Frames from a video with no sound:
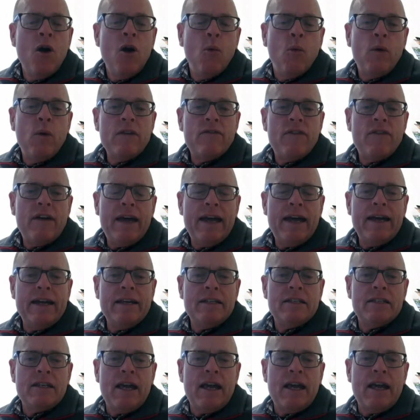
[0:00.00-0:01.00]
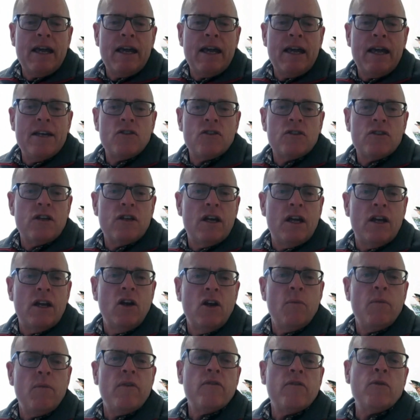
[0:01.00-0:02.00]
We've had just a
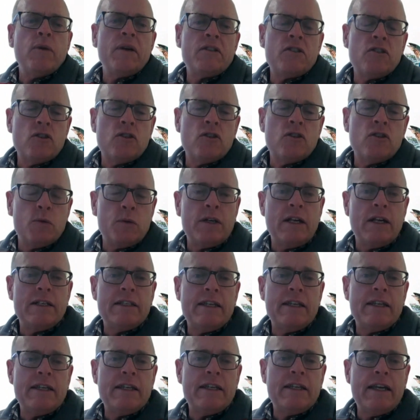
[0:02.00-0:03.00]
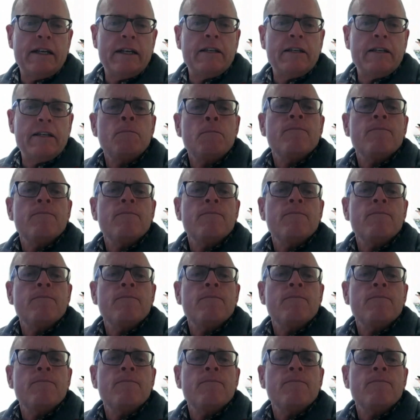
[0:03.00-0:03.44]
number of questions, which I'll take now.